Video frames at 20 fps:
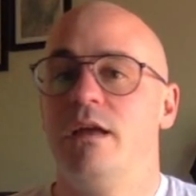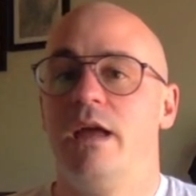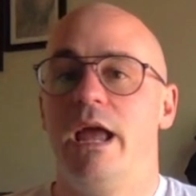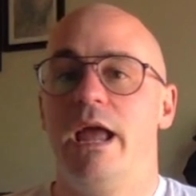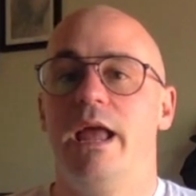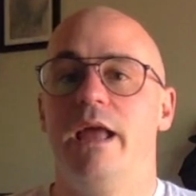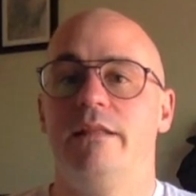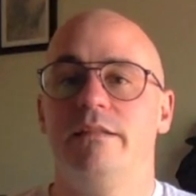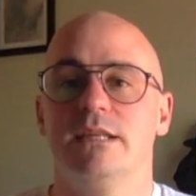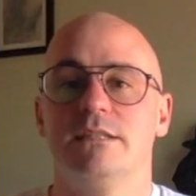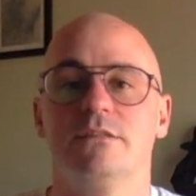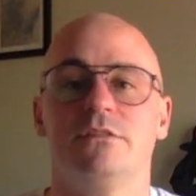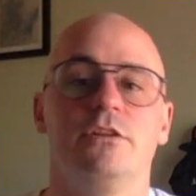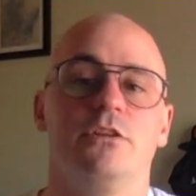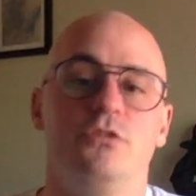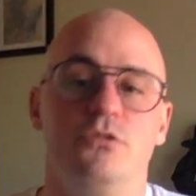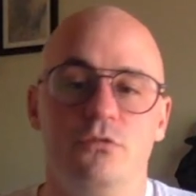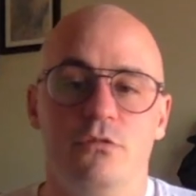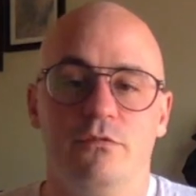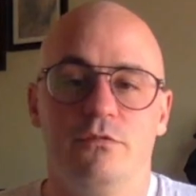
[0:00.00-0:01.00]
And that's going
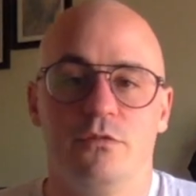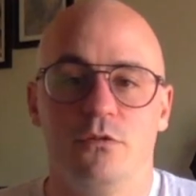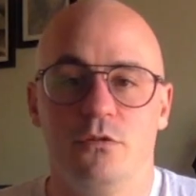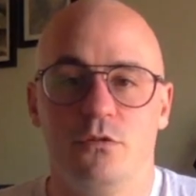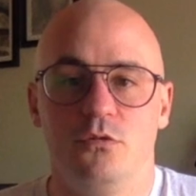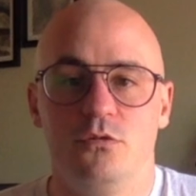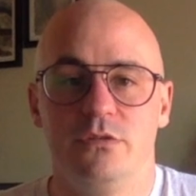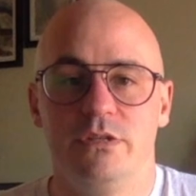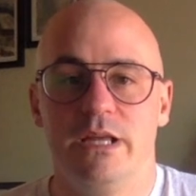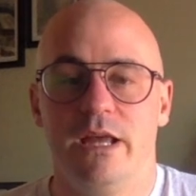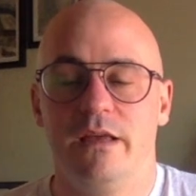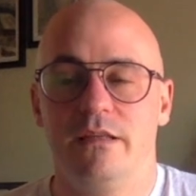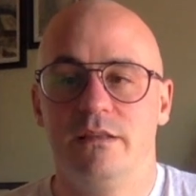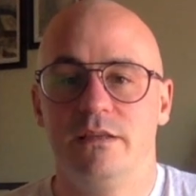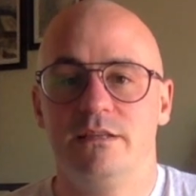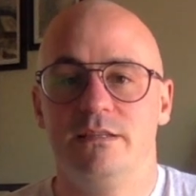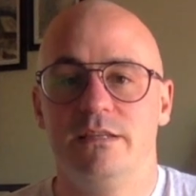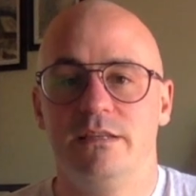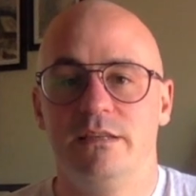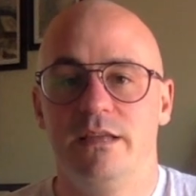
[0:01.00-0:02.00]
to do it for Who
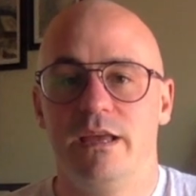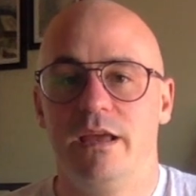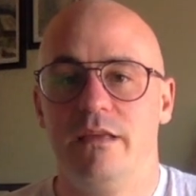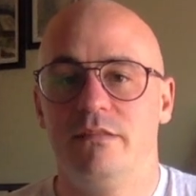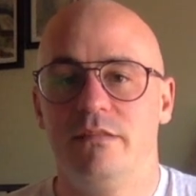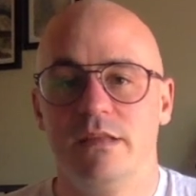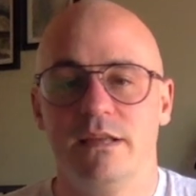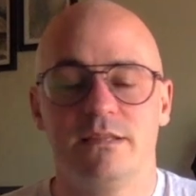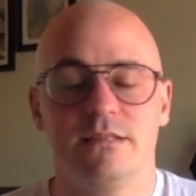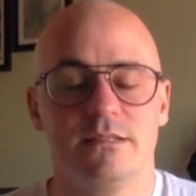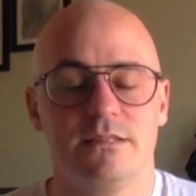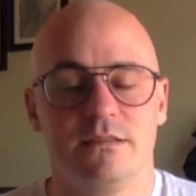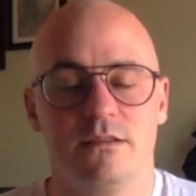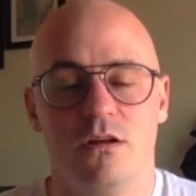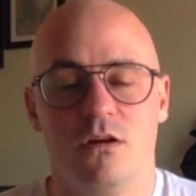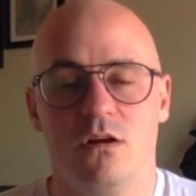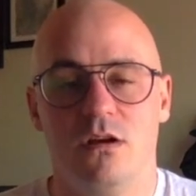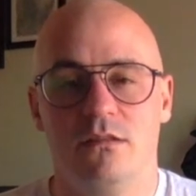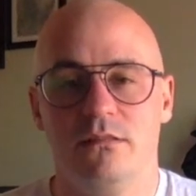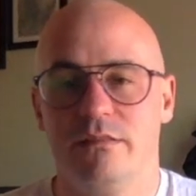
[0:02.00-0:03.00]
Daily today. Thanks
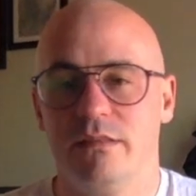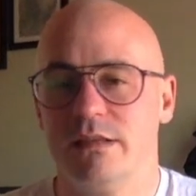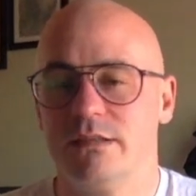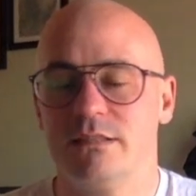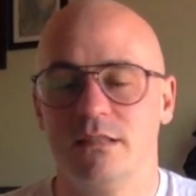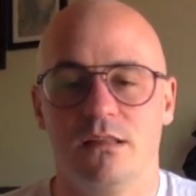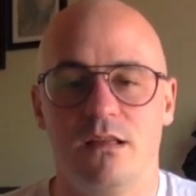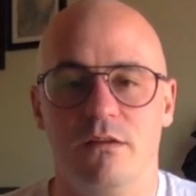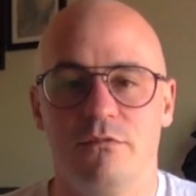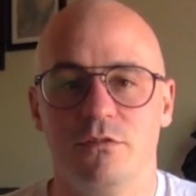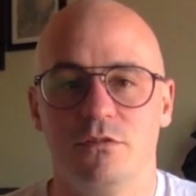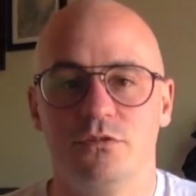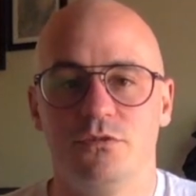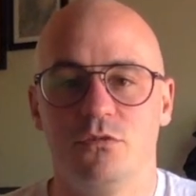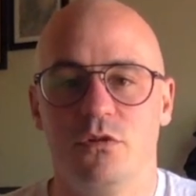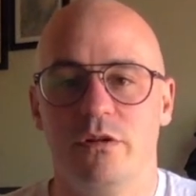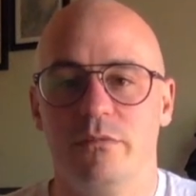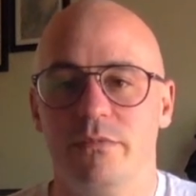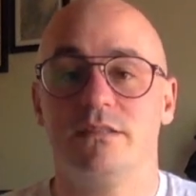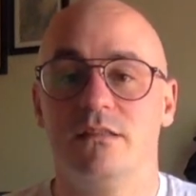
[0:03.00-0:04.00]
a lot for
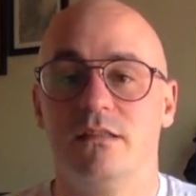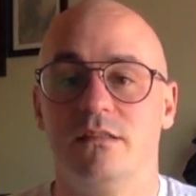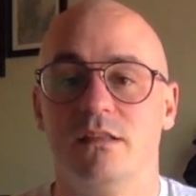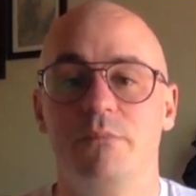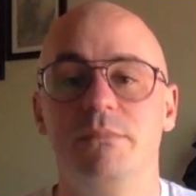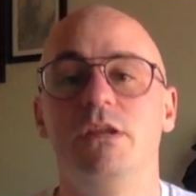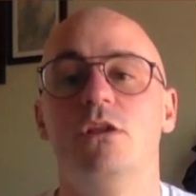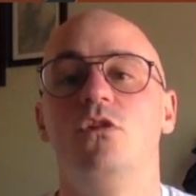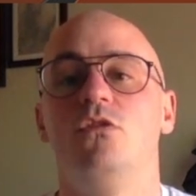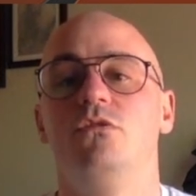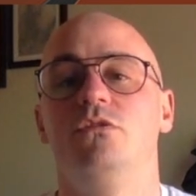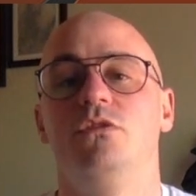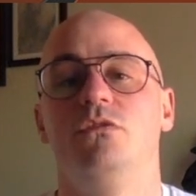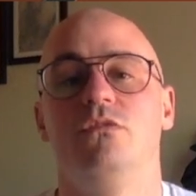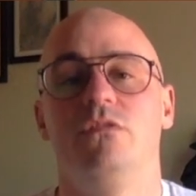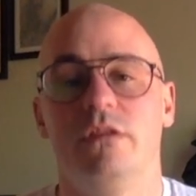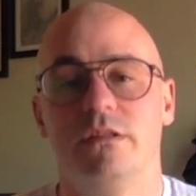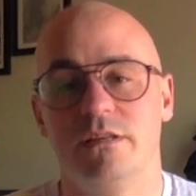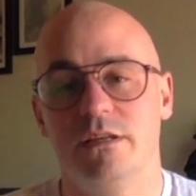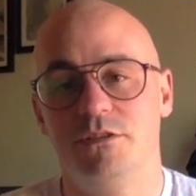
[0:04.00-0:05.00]
joining me. Let me know who you
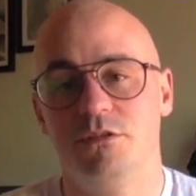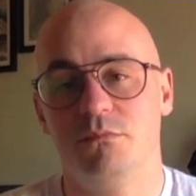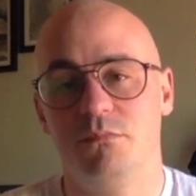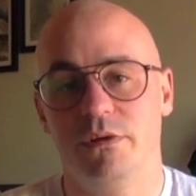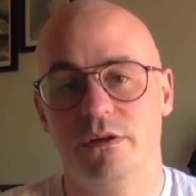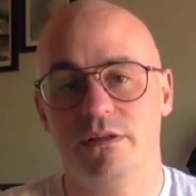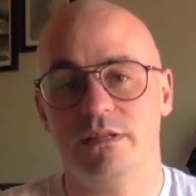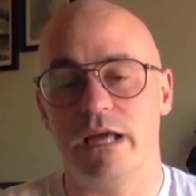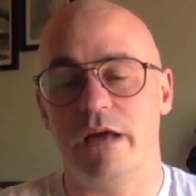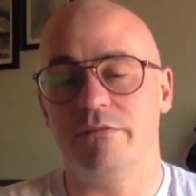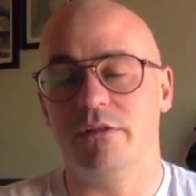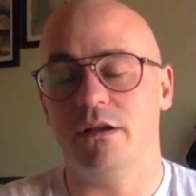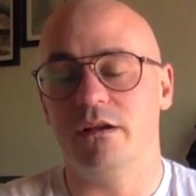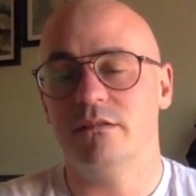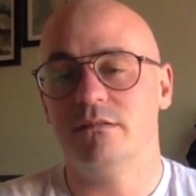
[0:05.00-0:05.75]
think they should pick down there.